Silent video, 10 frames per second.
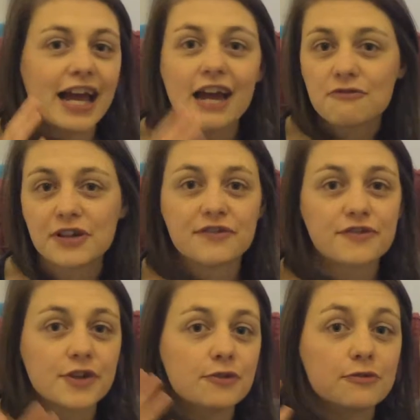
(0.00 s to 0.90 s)
every
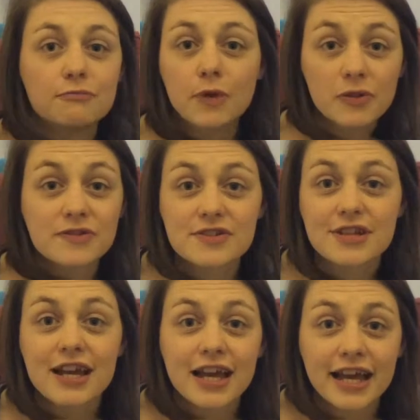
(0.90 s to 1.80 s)
few months
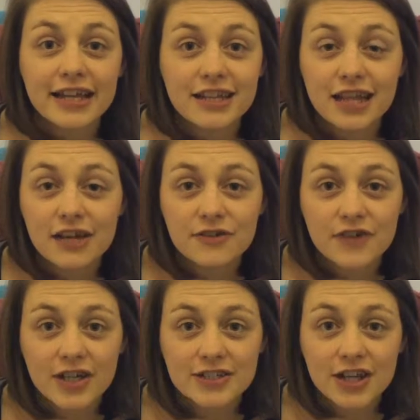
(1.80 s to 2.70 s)
in the life of
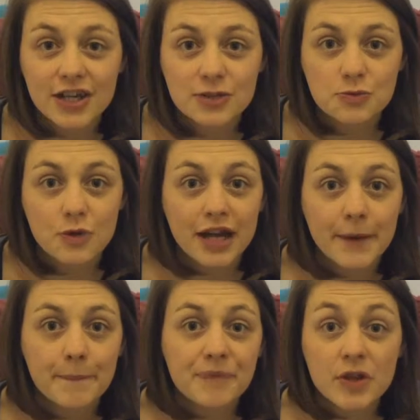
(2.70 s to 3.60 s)
our church where
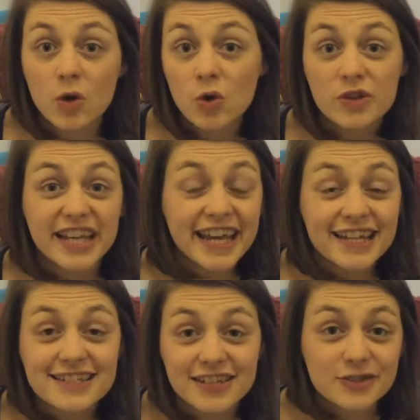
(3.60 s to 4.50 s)
all the
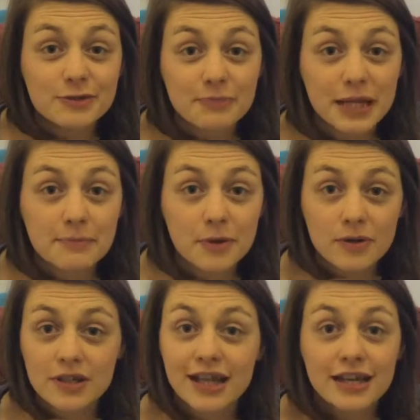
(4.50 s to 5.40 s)
kids and young
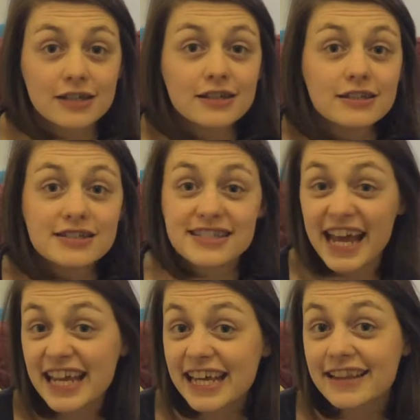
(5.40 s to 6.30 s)
people
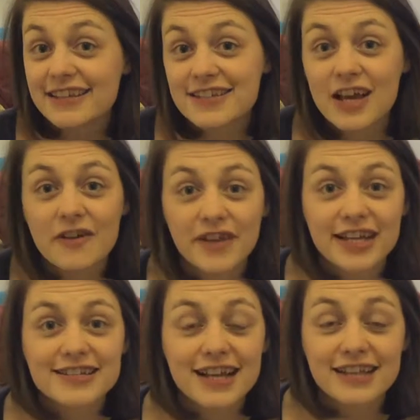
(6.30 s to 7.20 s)
stay in the
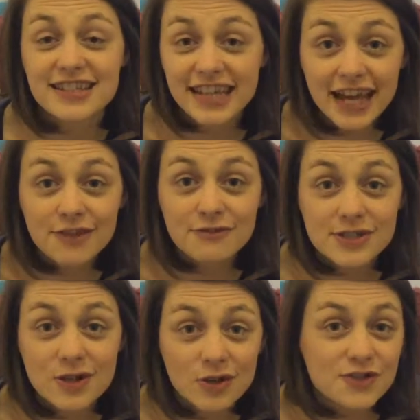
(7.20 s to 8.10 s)
service and together
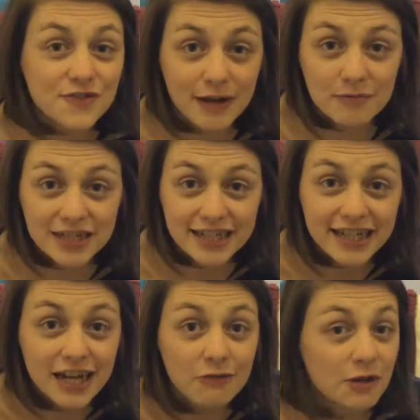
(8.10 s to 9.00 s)
as God's family
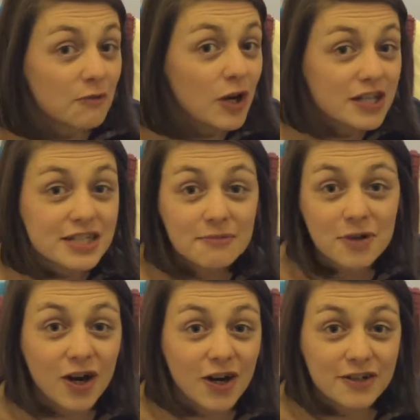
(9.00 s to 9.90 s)
we worship
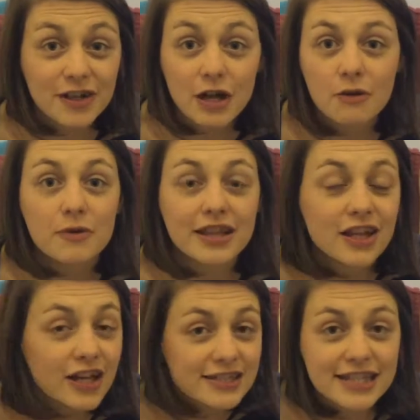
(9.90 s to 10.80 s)
God, we
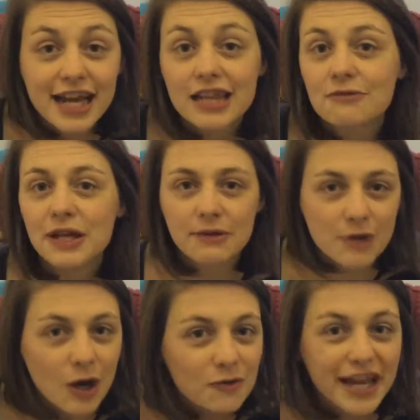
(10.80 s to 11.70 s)
learn together, we
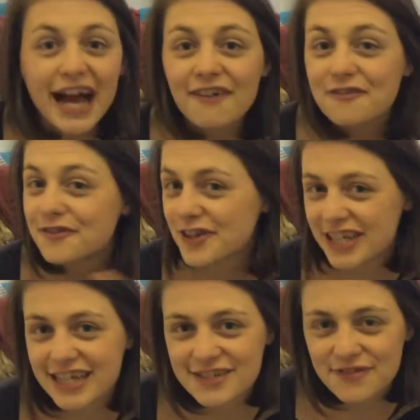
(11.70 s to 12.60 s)
grow, we have
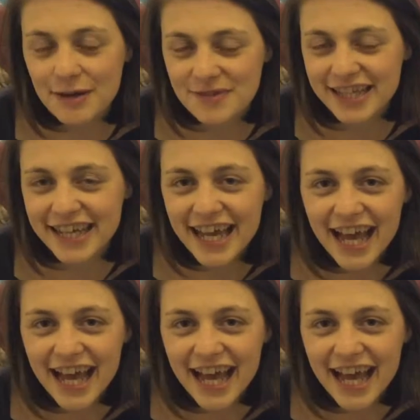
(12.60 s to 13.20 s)
fun as family.